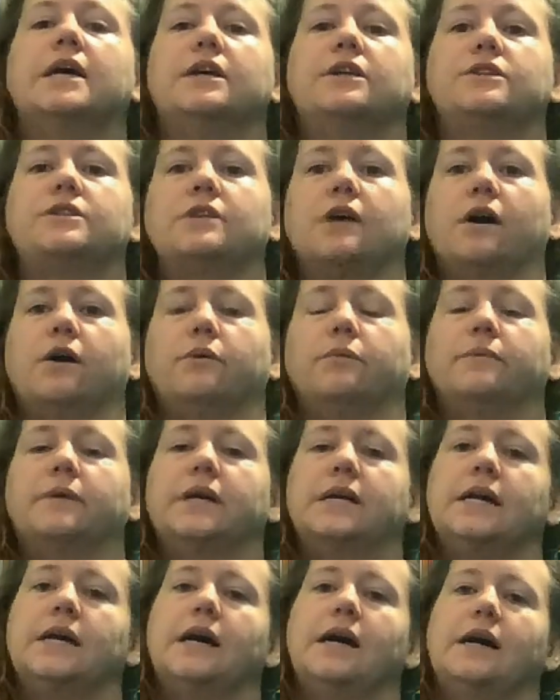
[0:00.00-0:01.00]
So
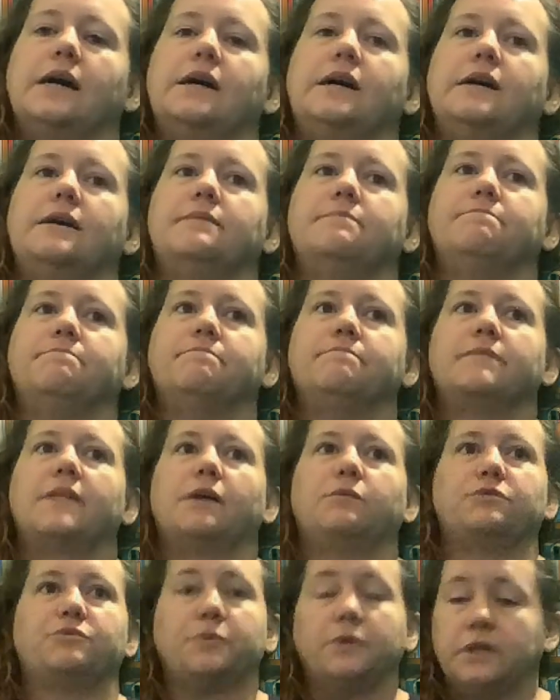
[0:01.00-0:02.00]
I
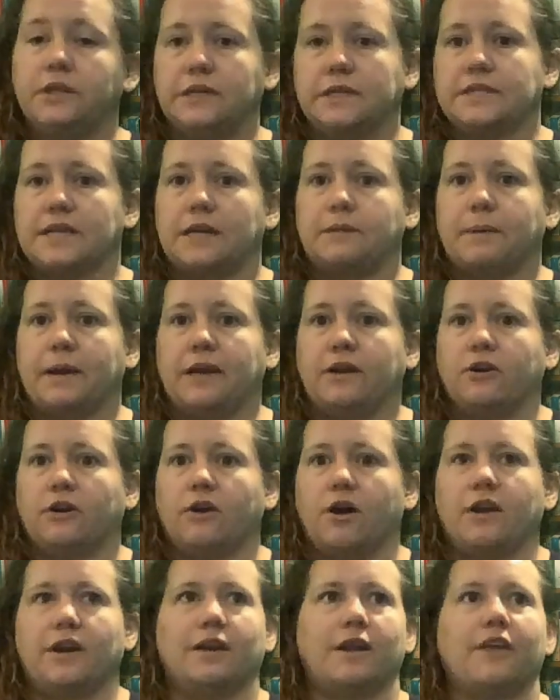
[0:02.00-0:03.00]
was really excited by
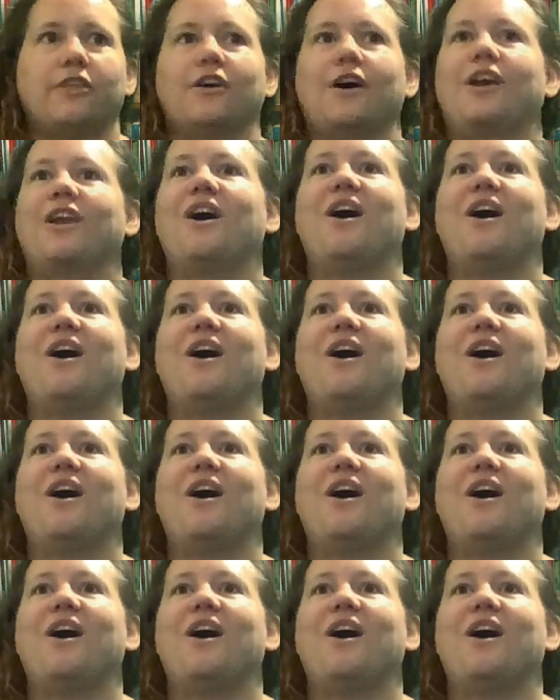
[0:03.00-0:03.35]
Aragon, and I thought,